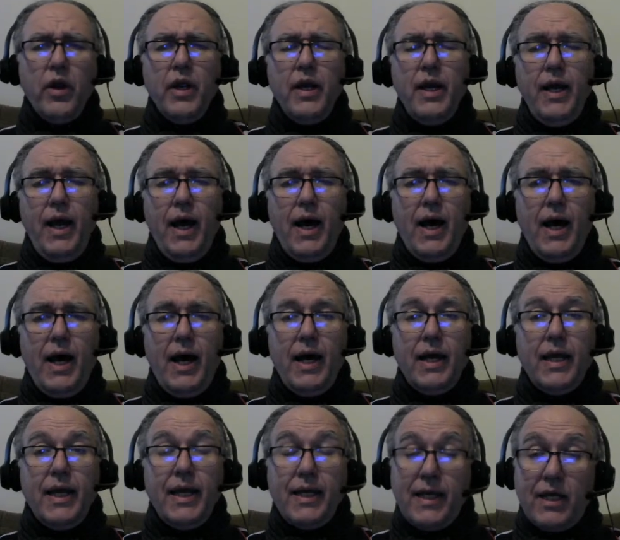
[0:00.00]
or
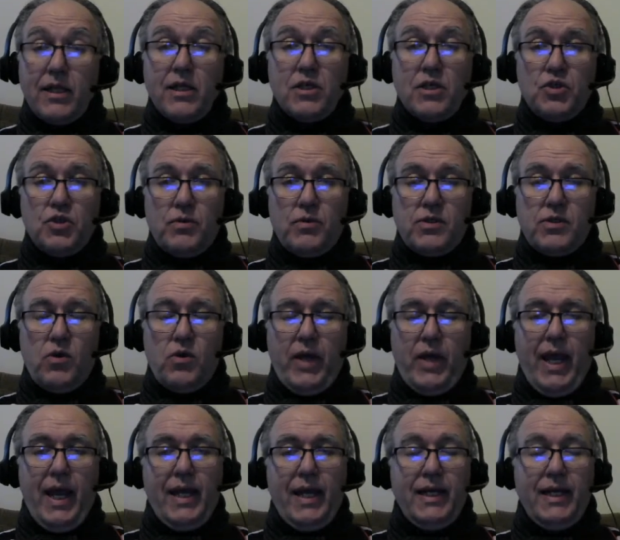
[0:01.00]
in
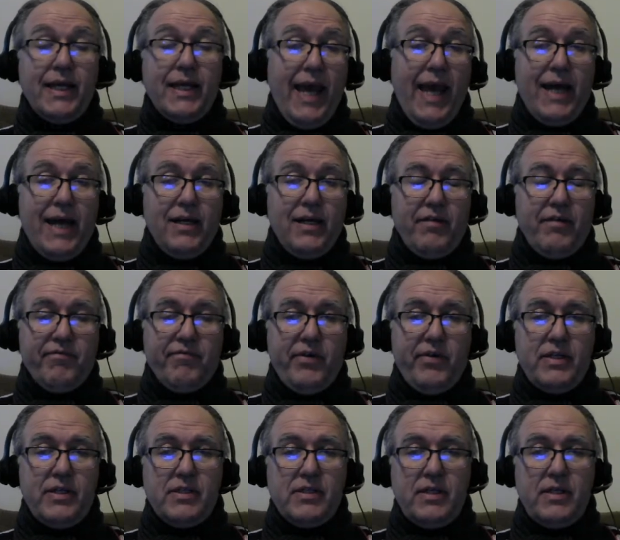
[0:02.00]
kilojoules. Okay, and in Canada,
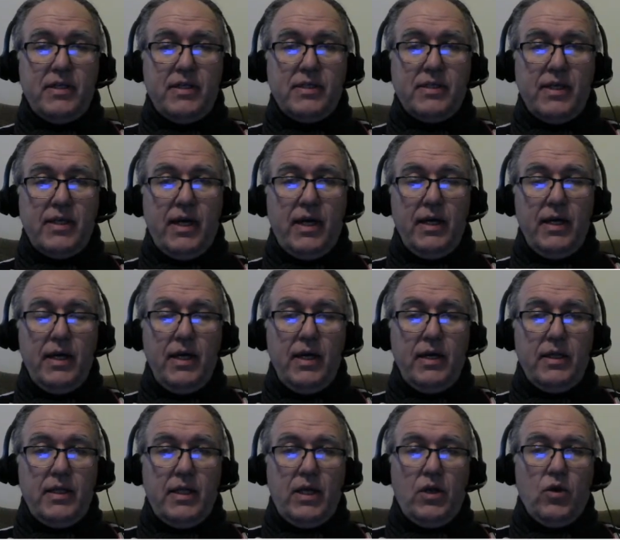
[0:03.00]
for instance,
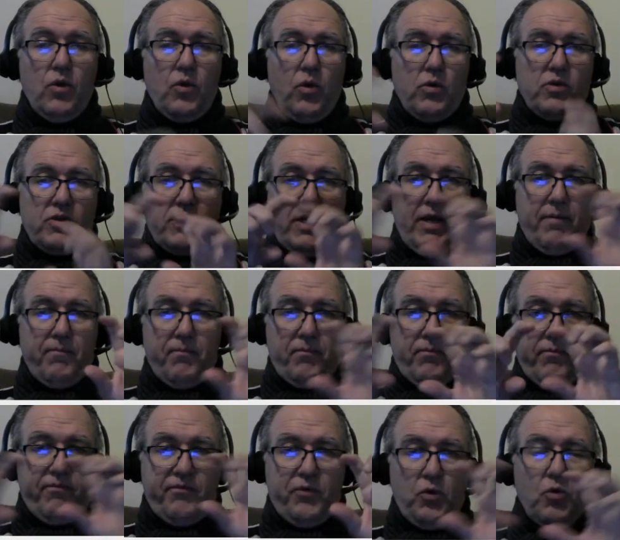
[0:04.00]
those
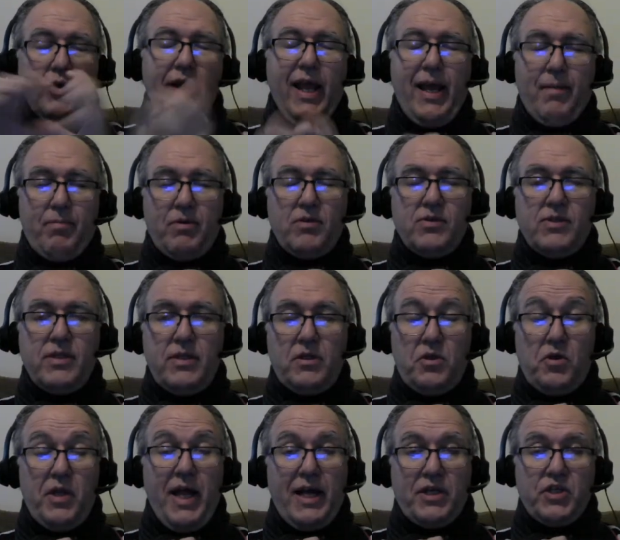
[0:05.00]
food
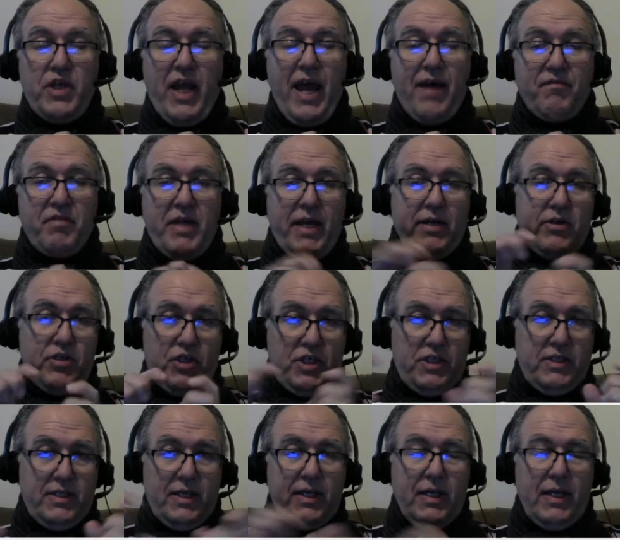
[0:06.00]
labels, they'll actually have the
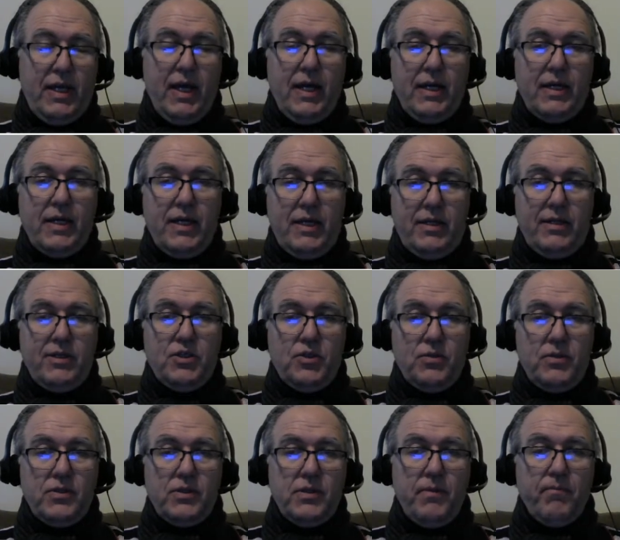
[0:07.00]
energies in
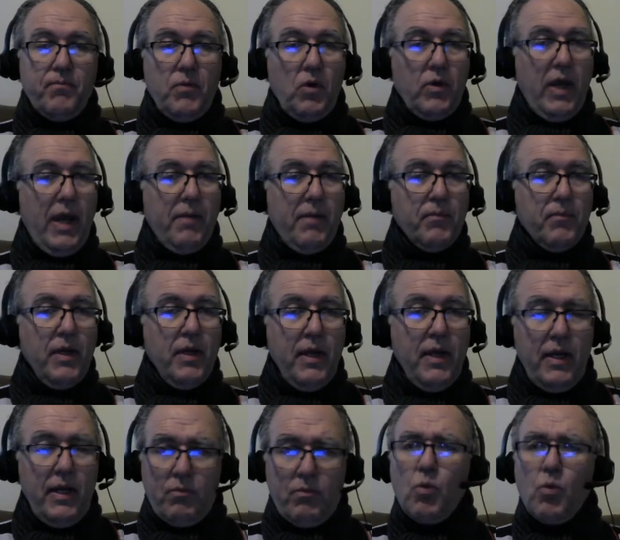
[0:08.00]
kilojoules. Okay,
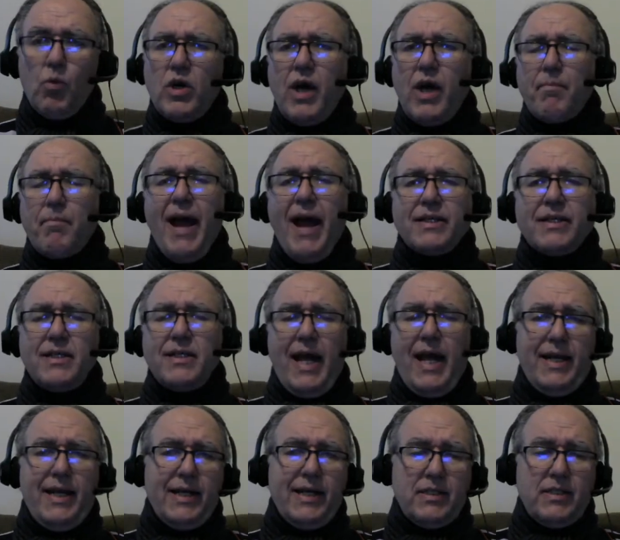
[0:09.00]
but we'll come back
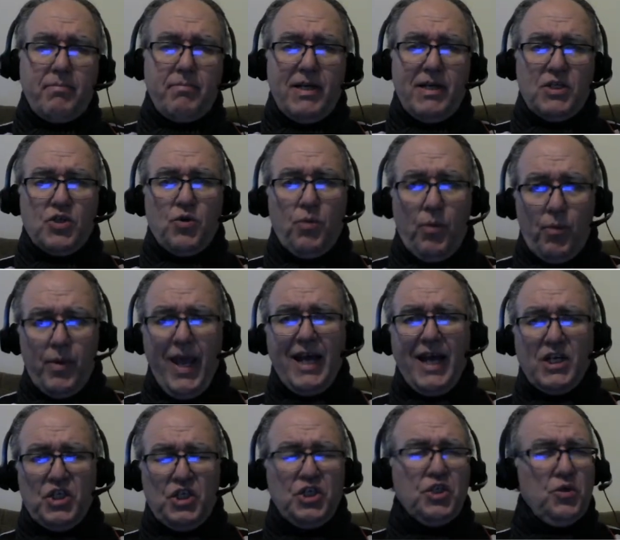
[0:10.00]
to that next semester when
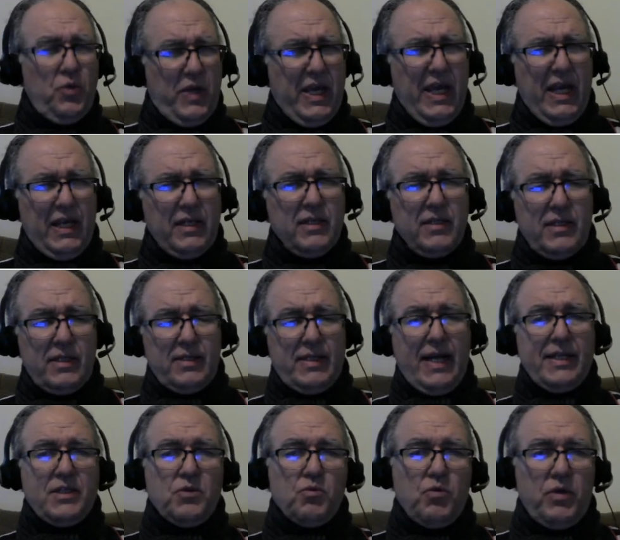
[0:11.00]
we actually do heat,
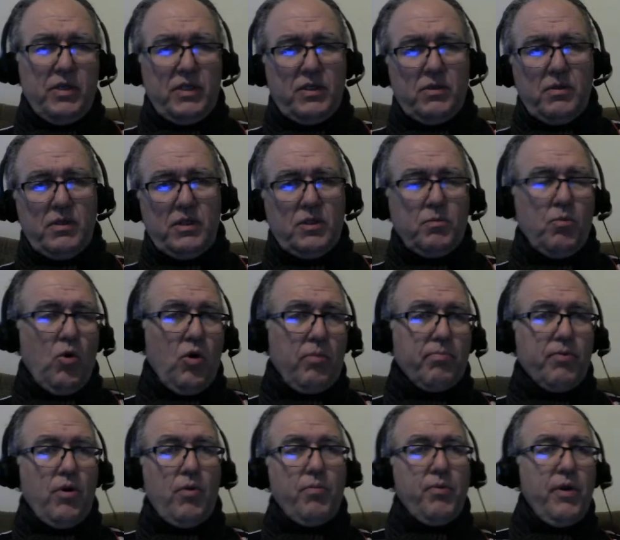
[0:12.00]
because that's where it's
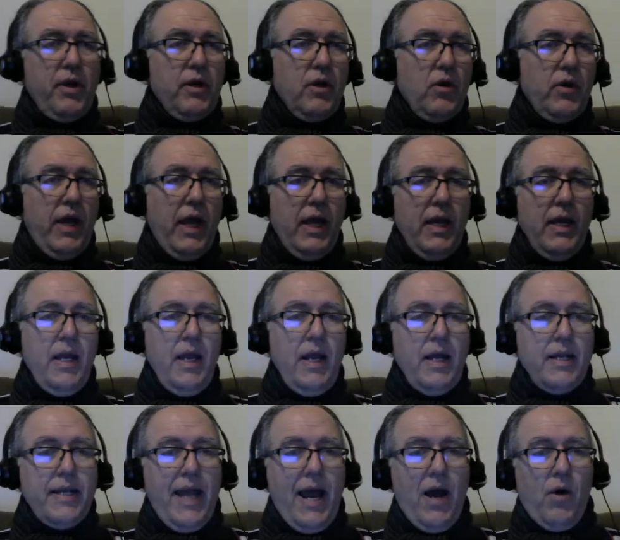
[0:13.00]
more appropriate. Okay,
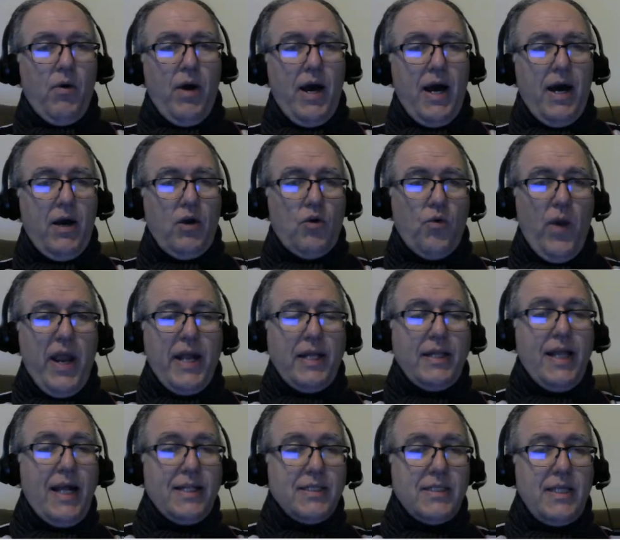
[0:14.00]
now
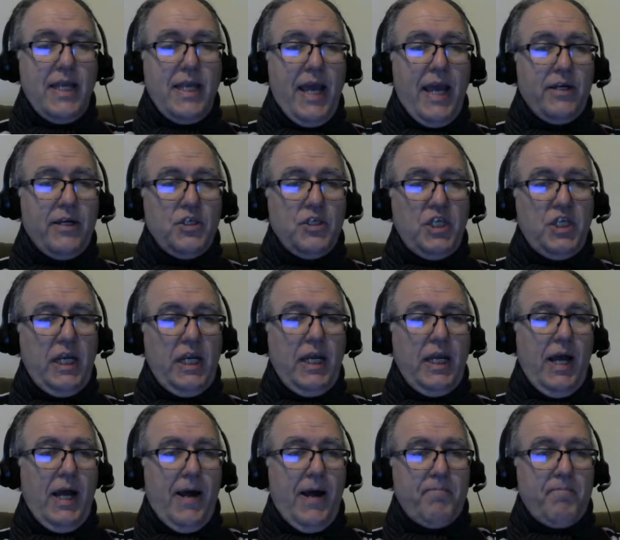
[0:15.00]
great, that's the
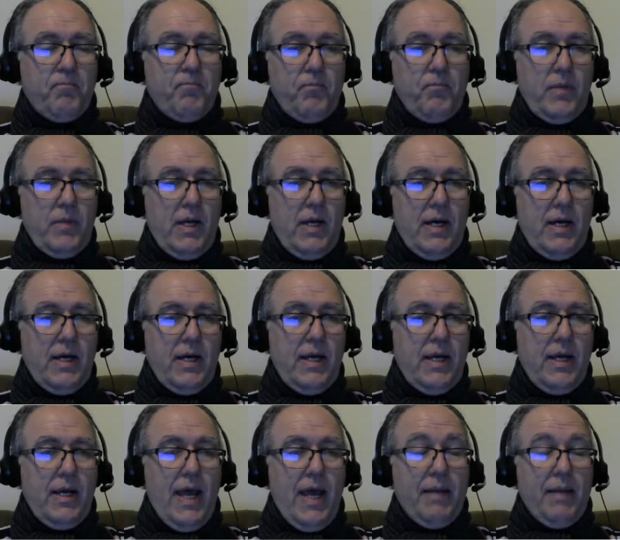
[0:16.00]
energy at
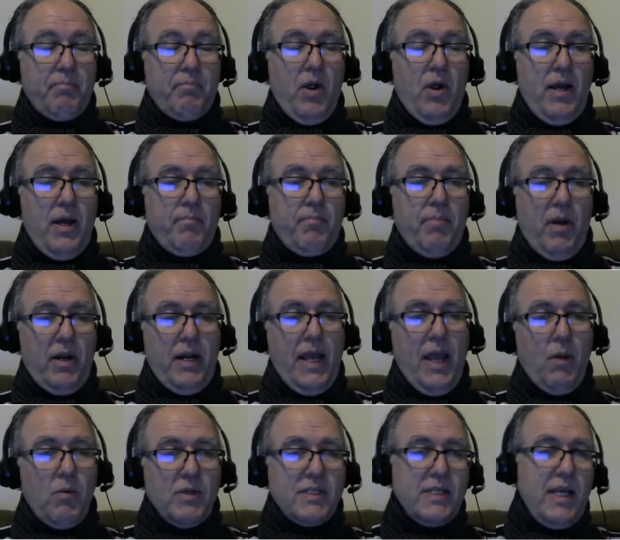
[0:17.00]

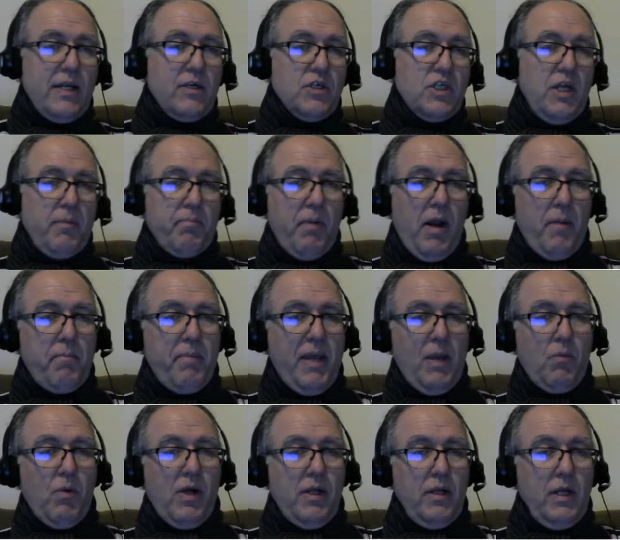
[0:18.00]
part A. What's the energy at
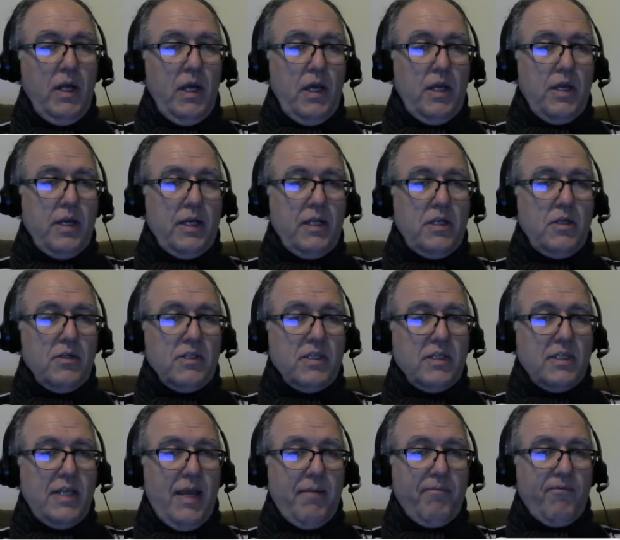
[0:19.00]
part B? Well, you can
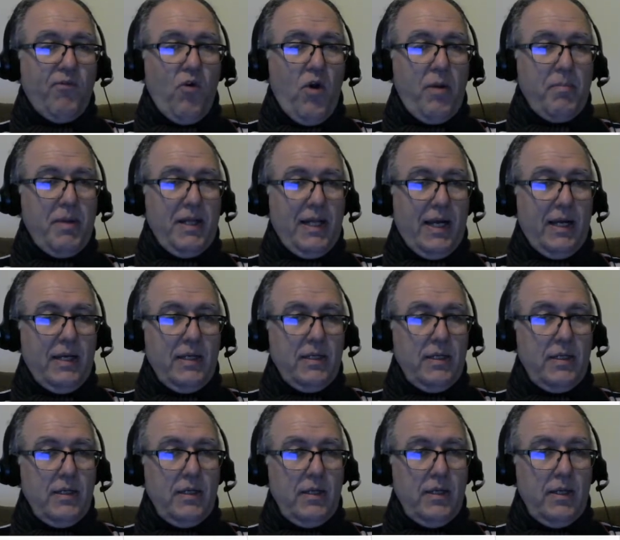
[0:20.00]
use the same
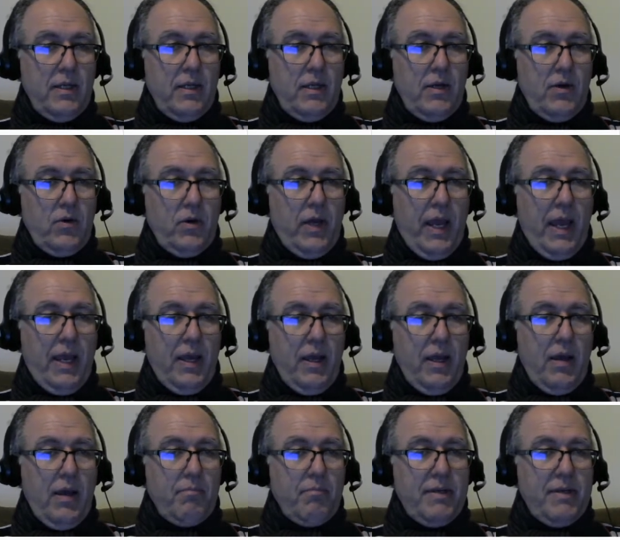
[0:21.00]
formula,
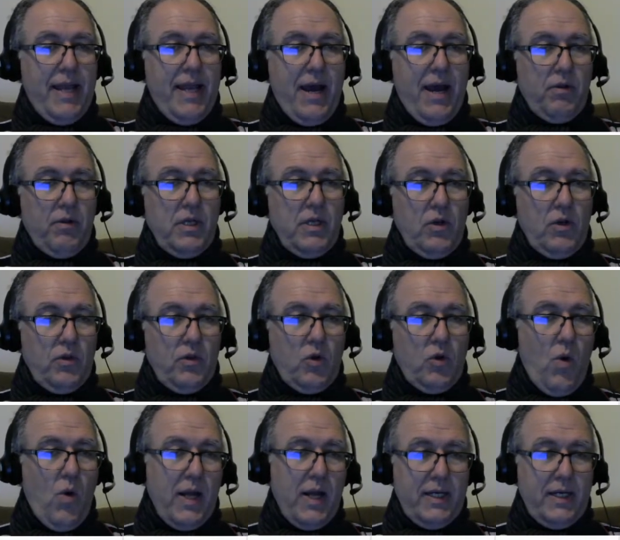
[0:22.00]
okay, but now
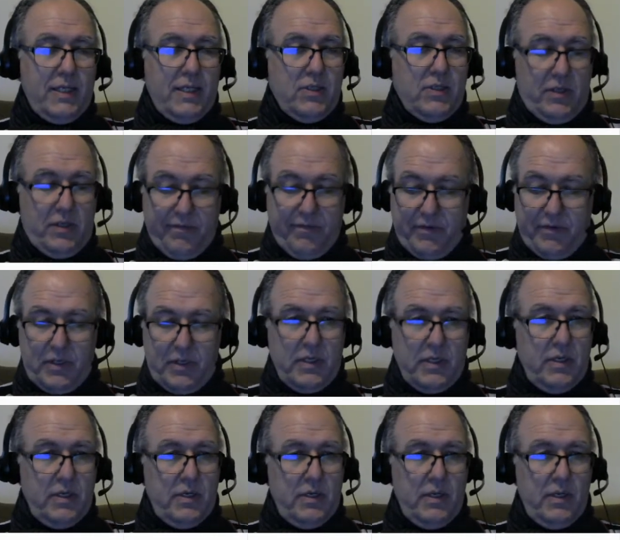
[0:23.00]
the quantities are
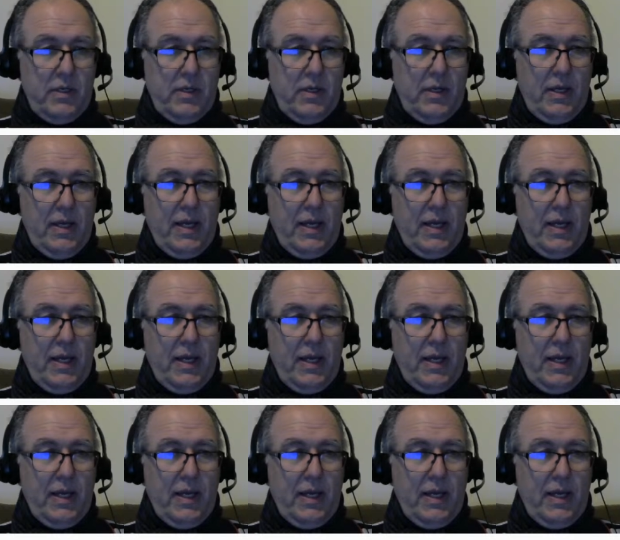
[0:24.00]
different.